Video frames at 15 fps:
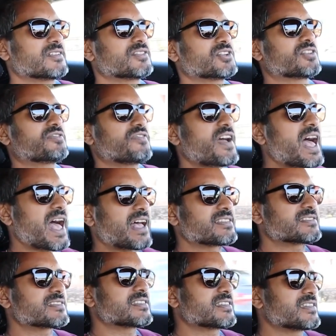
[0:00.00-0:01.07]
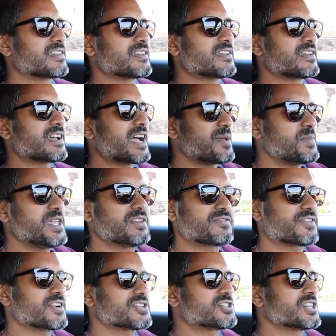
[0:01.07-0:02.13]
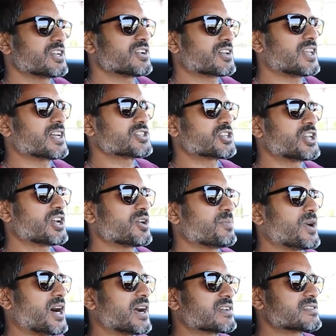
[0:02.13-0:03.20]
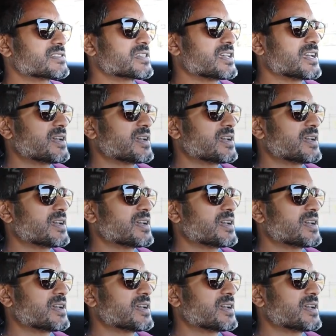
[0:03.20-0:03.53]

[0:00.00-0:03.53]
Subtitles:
they're fast. I mean, for a single clutch gearbox.